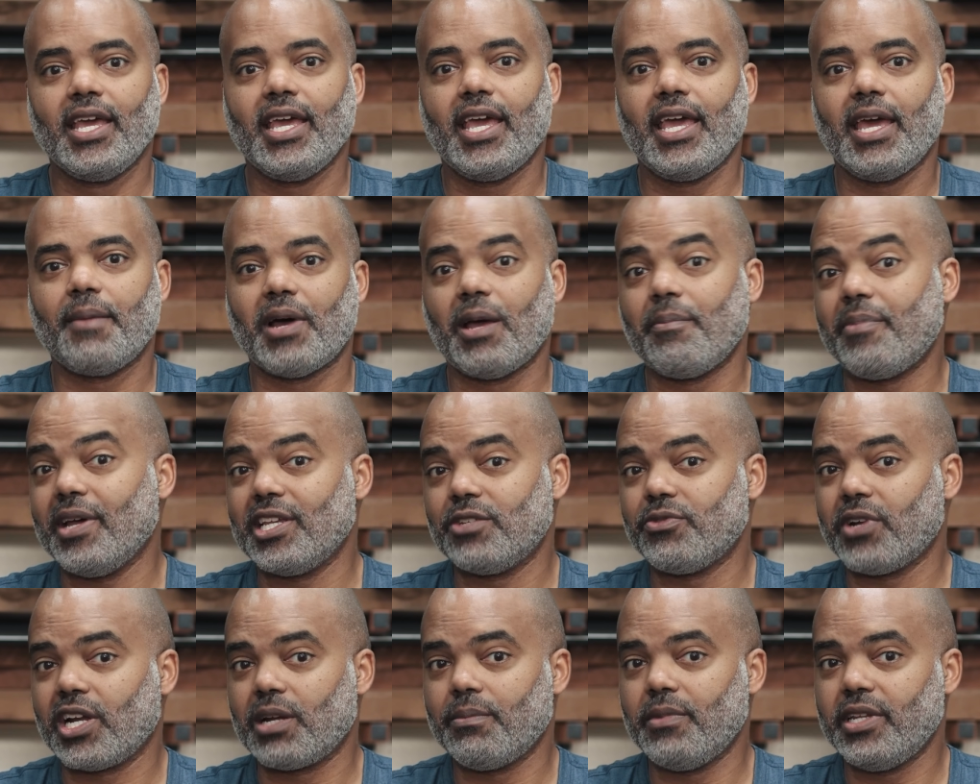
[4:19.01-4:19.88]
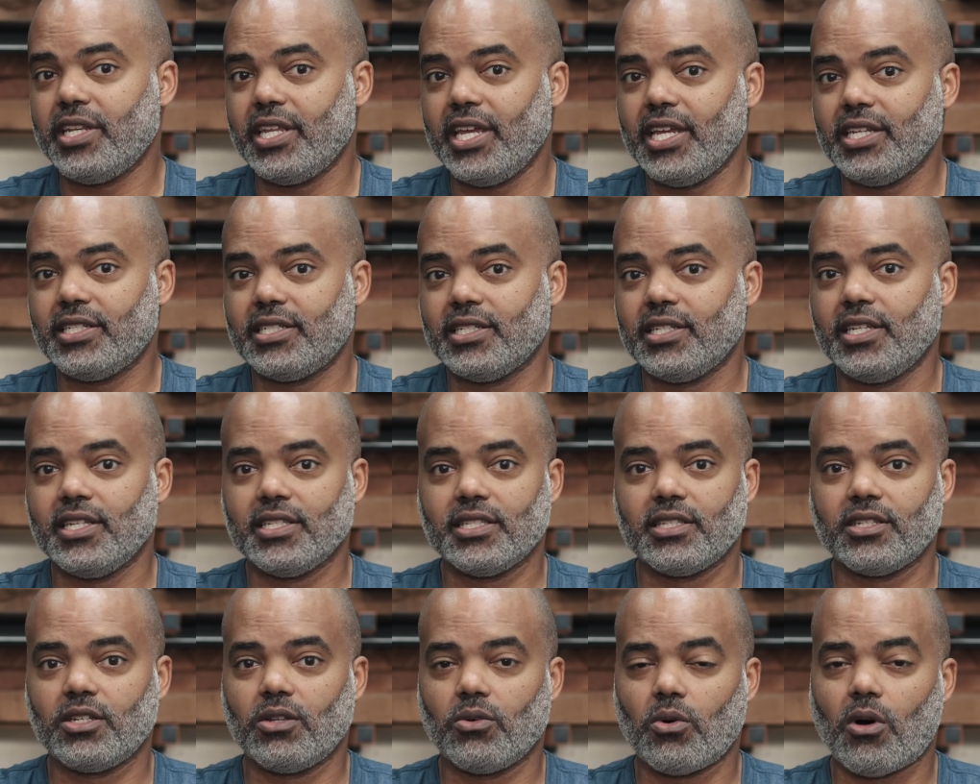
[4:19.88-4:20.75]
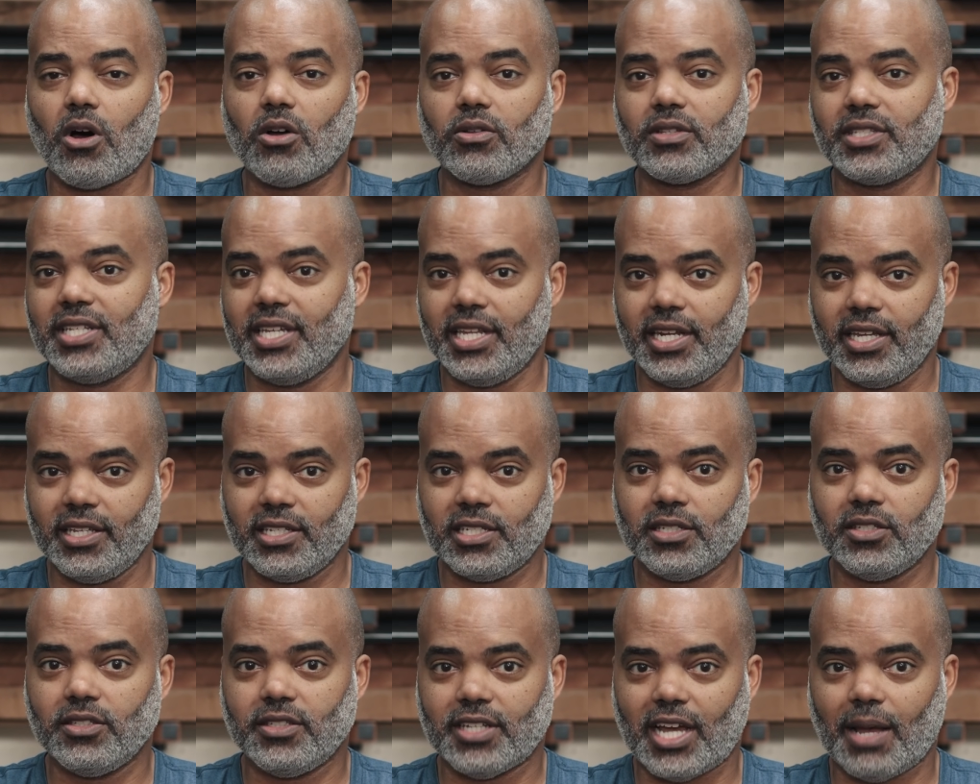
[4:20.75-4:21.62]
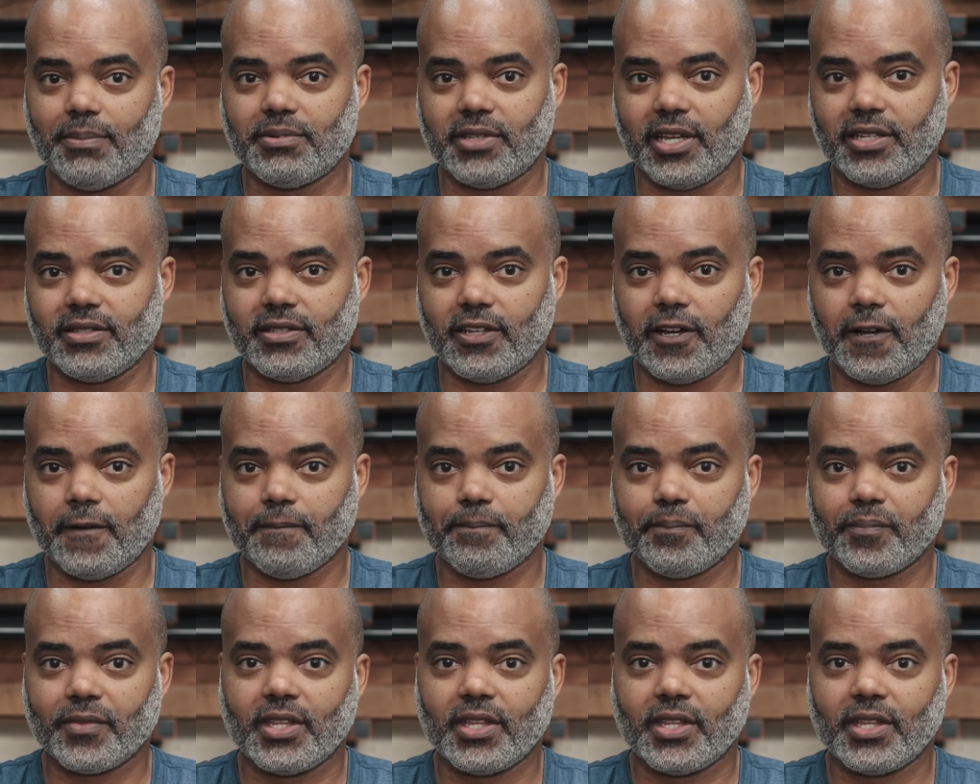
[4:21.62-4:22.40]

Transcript: And my best recommendation is the DeWalt 10-inch job site saw.